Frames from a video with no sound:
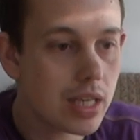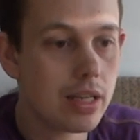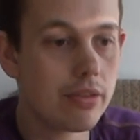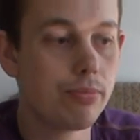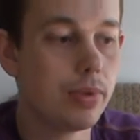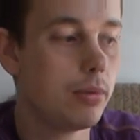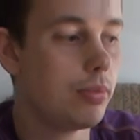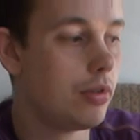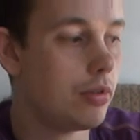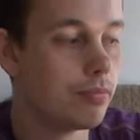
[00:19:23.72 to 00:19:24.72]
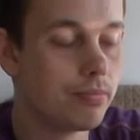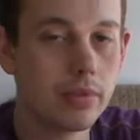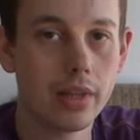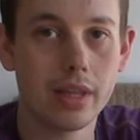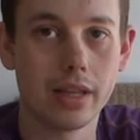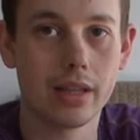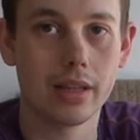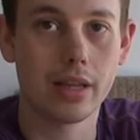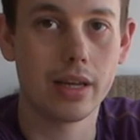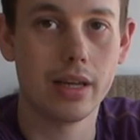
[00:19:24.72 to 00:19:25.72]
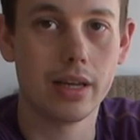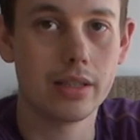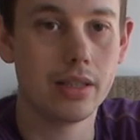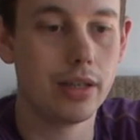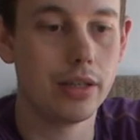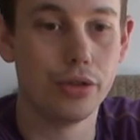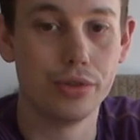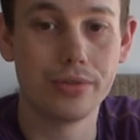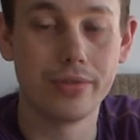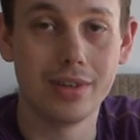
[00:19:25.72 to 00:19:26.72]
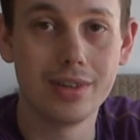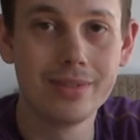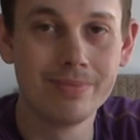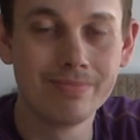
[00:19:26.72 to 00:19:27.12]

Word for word: if people think that they are actually useful.